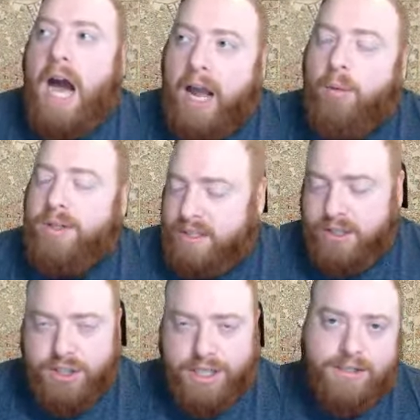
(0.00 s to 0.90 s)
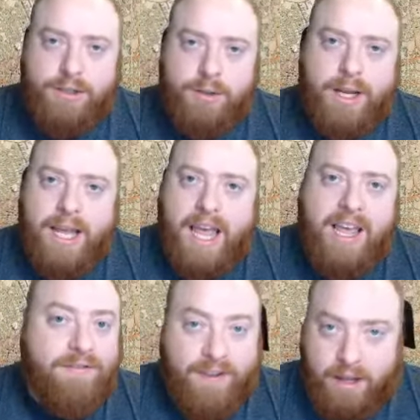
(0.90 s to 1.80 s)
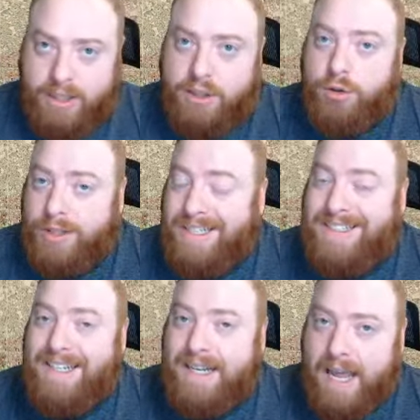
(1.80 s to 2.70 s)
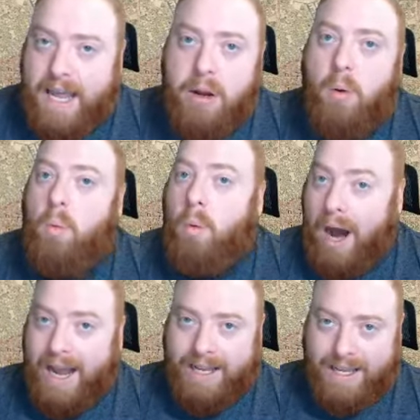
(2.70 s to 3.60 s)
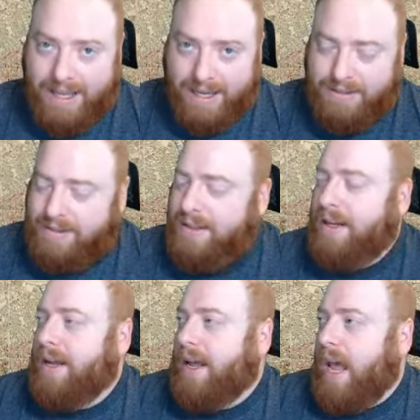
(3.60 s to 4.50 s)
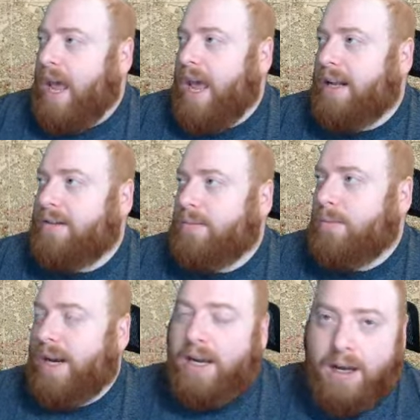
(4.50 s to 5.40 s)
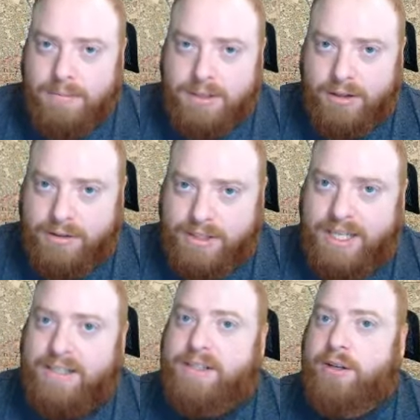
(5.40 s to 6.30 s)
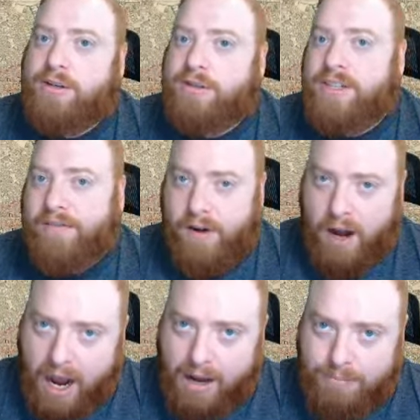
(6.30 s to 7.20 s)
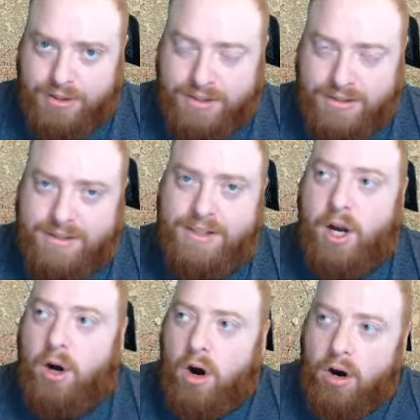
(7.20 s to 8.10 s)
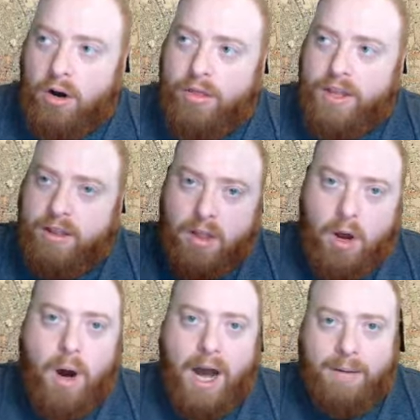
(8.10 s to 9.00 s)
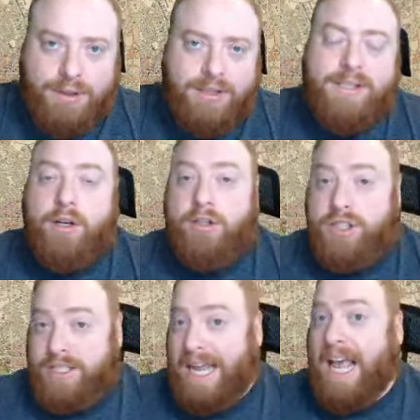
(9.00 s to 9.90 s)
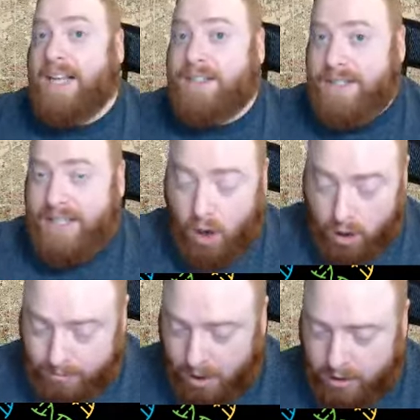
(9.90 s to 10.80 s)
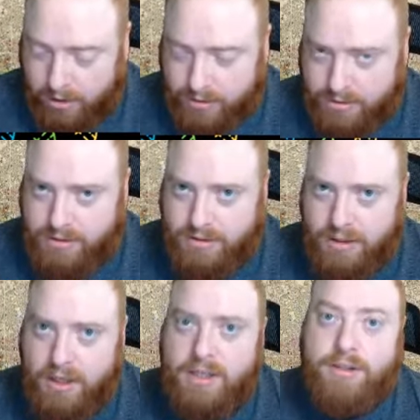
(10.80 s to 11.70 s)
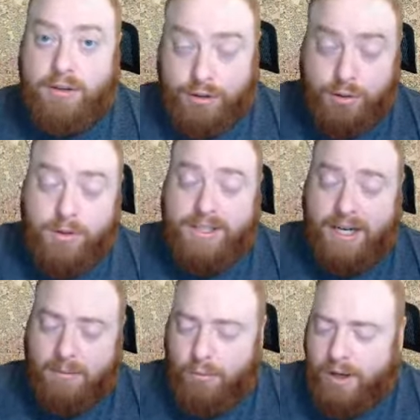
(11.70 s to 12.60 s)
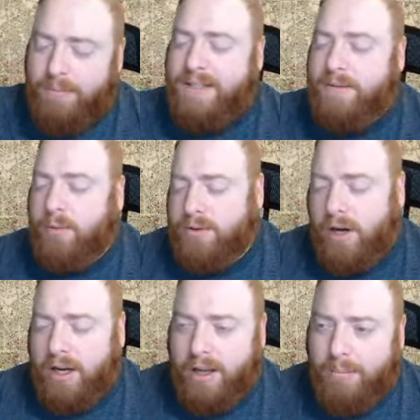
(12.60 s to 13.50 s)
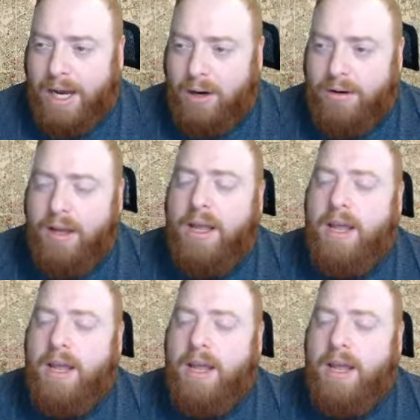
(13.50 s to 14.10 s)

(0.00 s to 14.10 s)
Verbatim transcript: I would suggest doing a family tree DNA Y kit. And when it comes to those kits, there's different options. There are the low options that are just STR markers. So those short tandem repeats we were talking about.